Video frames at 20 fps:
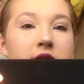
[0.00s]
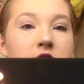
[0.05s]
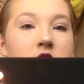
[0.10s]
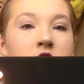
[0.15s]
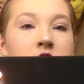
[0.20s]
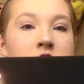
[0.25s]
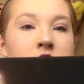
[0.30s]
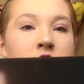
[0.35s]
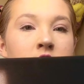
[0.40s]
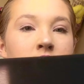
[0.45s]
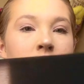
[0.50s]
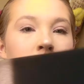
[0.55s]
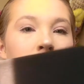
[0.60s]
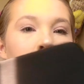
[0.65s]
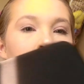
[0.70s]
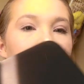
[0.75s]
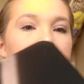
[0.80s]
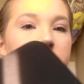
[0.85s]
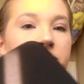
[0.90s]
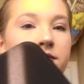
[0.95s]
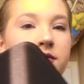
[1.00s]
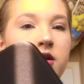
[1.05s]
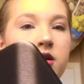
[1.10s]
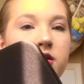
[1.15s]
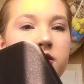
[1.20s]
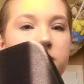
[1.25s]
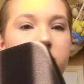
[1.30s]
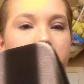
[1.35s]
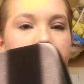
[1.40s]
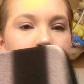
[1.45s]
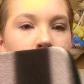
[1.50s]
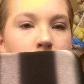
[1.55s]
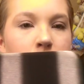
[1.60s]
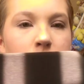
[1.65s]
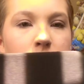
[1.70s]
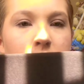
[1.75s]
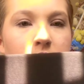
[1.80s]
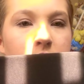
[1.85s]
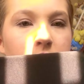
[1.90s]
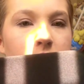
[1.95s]
hair curler
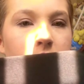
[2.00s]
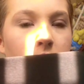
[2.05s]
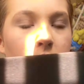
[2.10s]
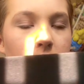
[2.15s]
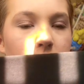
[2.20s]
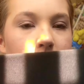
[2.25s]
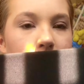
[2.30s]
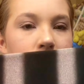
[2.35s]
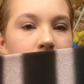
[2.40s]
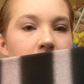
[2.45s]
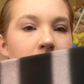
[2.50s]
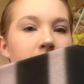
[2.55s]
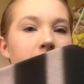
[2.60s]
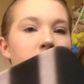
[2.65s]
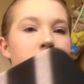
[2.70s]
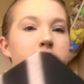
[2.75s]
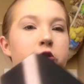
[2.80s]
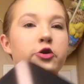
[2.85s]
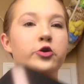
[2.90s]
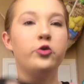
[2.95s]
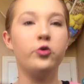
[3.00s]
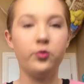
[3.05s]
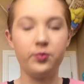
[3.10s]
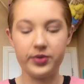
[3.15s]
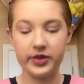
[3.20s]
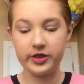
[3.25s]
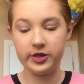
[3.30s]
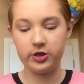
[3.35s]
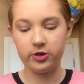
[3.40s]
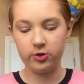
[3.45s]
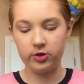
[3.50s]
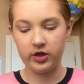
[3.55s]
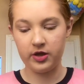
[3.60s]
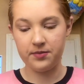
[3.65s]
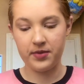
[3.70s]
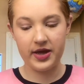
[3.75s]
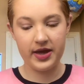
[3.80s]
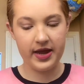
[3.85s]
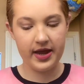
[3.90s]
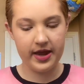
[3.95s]
or hair curler set to be doing
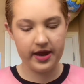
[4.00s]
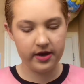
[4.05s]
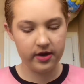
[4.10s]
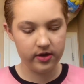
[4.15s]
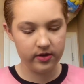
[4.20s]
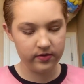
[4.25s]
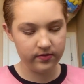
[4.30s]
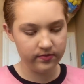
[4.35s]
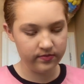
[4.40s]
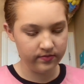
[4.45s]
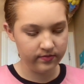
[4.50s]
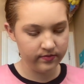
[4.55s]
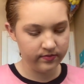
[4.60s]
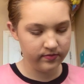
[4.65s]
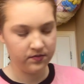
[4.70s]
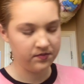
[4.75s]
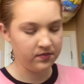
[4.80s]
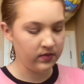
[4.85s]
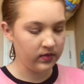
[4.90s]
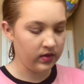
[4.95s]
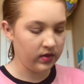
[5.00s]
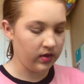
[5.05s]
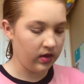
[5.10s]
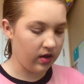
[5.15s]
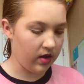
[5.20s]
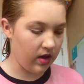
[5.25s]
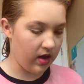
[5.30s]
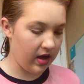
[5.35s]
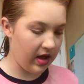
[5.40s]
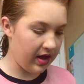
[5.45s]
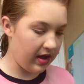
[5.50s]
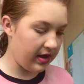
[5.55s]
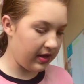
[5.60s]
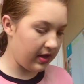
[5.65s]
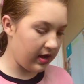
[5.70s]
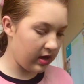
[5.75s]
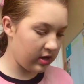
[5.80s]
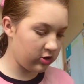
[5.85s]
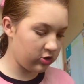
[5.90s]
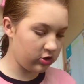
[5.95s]
my hair. I
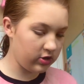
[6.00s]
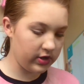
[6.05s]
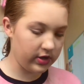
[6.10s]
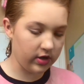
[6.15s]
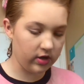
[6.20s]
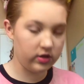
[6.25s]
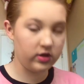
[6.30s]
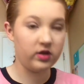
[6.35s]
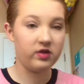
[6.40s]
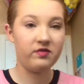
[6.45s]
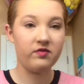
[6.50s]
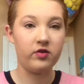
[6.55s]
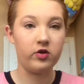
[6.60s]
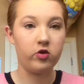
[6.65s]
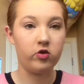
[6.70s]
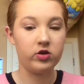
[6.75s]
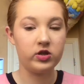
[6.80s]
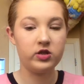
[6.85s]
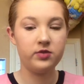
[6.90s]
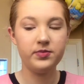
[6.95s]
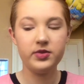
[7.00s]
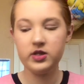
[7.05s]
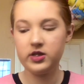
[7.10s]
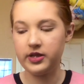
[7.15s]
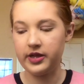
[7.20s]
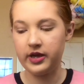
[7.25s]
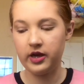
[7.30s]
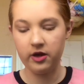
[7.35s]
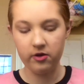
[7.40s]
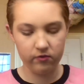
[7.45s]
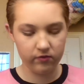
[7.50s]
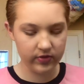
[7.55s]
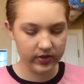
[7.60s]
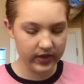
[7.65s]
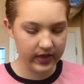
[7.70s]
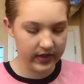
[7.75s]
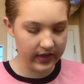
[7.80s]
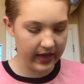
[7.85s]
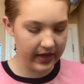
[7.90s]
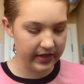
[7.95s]
actually got this for Christmas and I
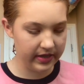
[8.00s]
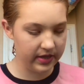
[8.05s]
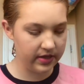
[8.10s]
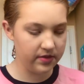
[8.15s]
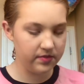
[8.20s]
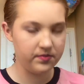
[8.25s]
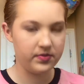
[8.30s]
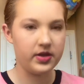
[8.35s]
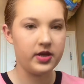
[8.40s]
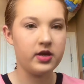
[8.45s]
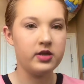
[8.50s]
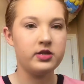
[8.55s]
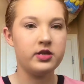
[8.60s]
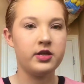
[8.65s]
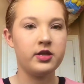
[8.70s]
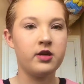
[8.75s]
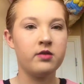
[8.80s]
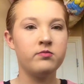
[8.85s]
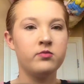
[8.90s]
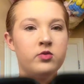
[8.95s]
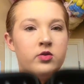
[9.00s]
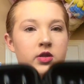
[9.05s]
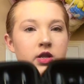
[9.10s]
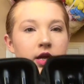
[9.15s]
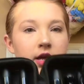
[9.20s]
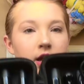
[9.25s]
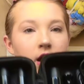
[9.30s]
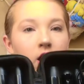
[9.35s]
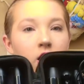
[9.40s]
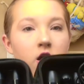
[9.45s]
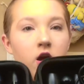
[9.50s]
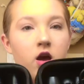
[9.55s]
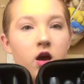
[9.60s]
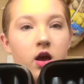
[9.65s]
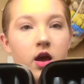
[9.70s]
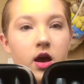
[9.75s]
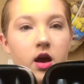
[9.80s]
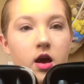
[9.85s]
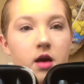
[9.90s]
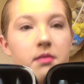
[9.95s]
really like it because it comes with like
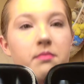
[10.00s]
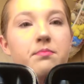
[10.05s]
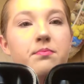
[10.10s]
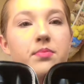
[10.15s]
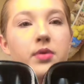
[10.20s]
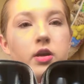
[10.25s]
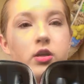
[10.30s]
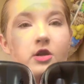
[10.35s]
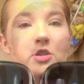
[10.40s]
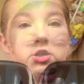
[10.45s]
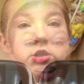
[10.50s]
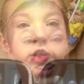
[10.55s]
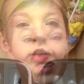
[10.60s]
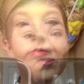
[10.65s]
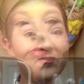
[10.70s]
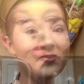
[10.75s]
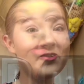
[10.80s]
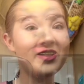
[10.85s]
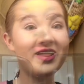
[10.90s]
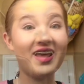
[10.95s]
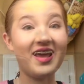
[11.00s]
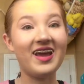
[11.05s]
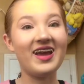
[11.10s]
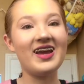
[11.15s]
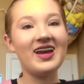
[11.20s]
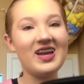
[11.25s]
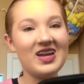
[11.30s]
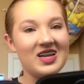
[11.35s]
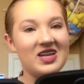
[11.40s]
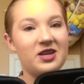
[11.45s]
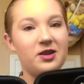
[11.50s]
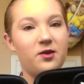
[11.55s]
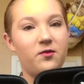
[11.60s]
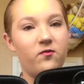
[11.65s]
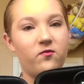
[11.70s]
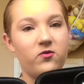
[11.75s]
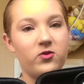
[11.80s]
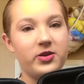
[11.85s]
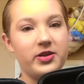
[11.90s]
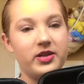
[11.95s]
a bunch. It comes with 8
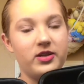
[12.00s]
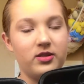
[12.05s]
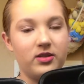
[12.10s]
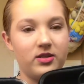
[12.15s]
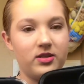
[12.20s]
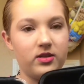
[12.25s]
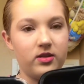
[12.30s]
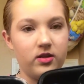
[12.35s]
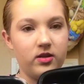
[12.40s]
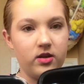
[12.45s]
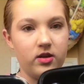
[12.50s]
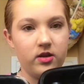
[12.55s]
different